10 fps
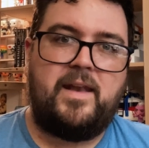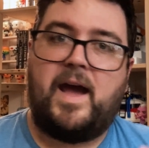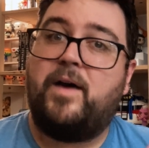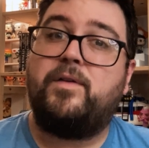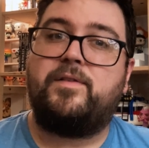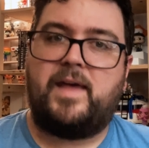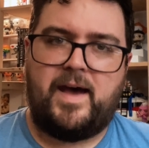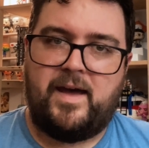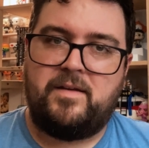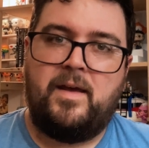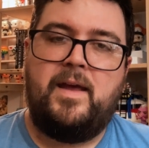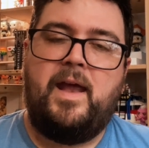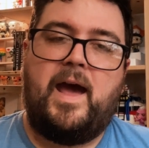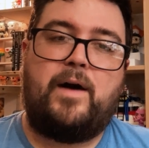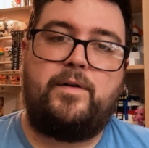How does that
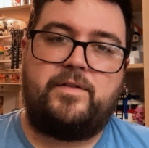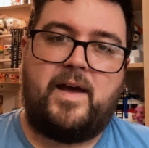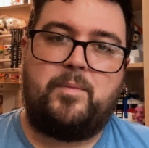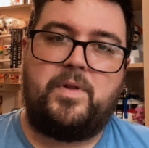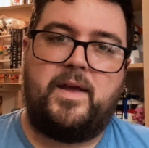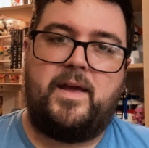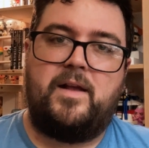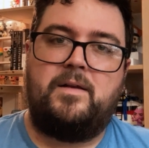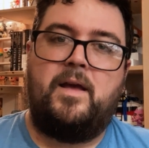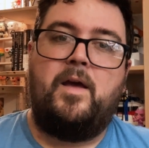play in?